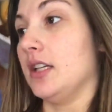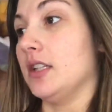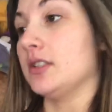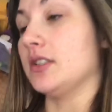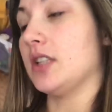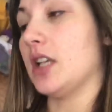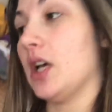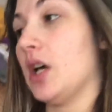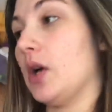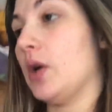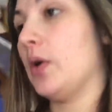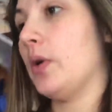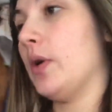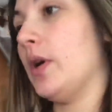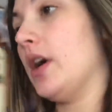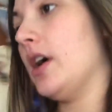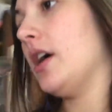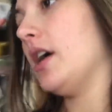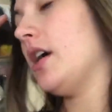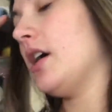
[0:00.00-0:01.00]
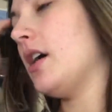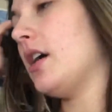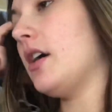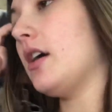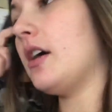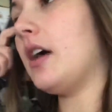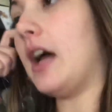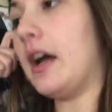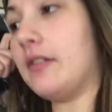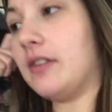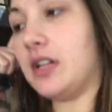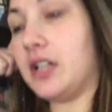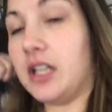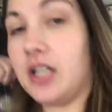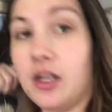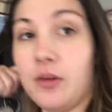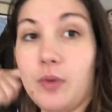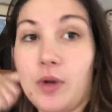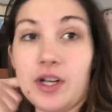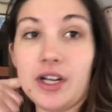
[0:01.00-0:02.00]
So I really
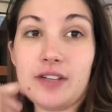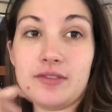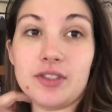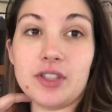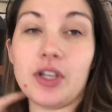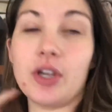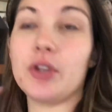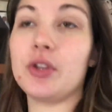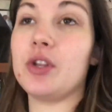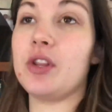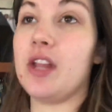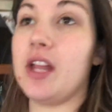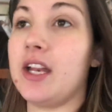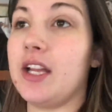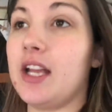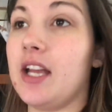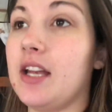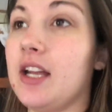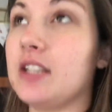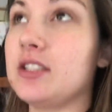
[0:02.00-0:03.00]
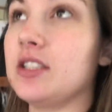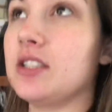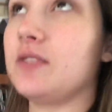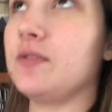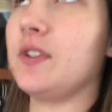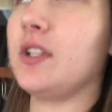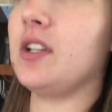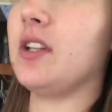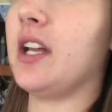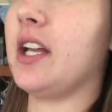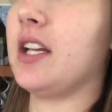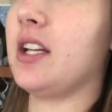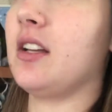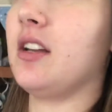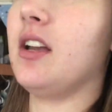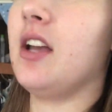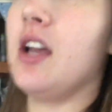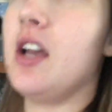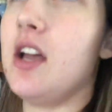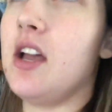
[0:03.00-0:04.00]
didn't want to have to go through that again. I just feel
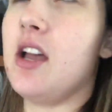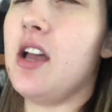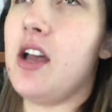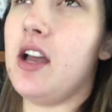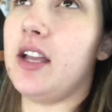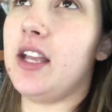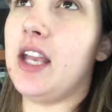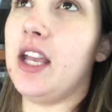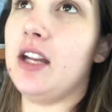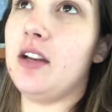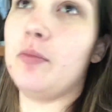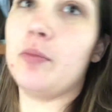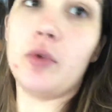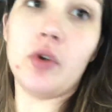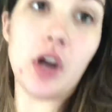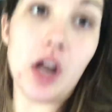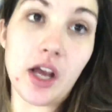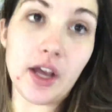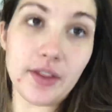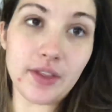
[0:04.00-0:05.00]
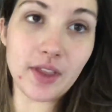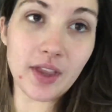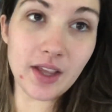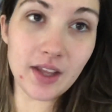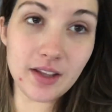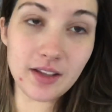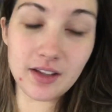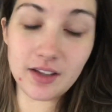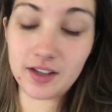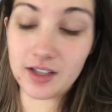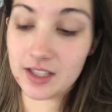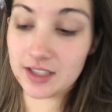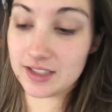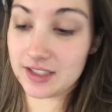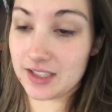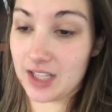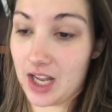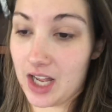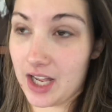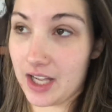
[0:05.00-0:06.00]
like a can of broth
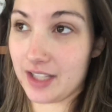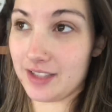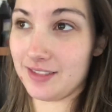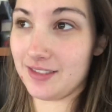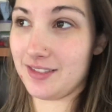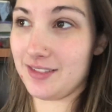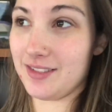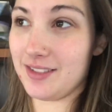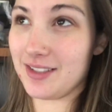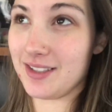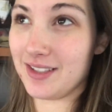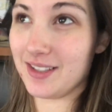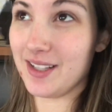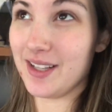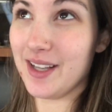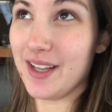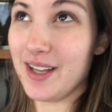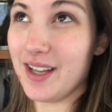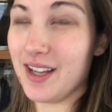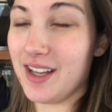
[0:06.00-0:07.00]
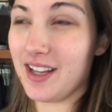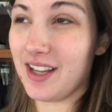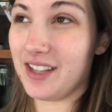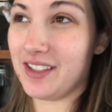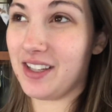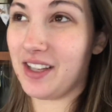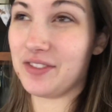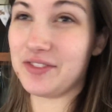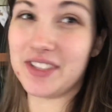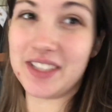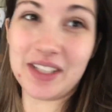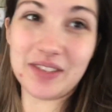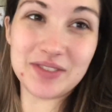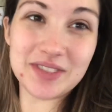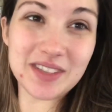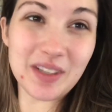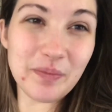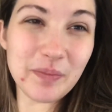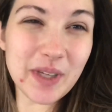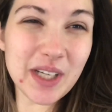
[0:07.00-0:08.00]
is not enough to give
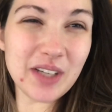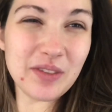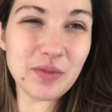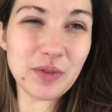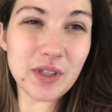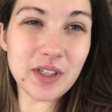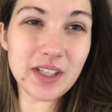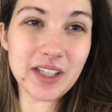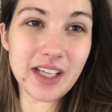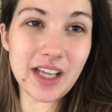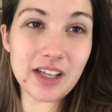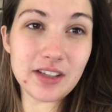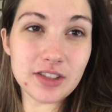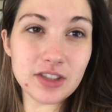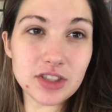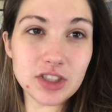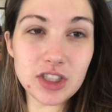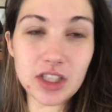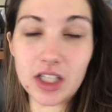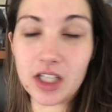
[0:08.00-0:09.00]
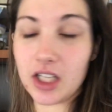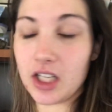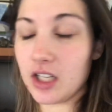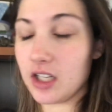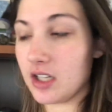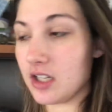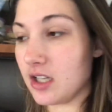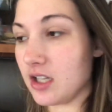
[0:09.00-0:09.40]
somebody really energy.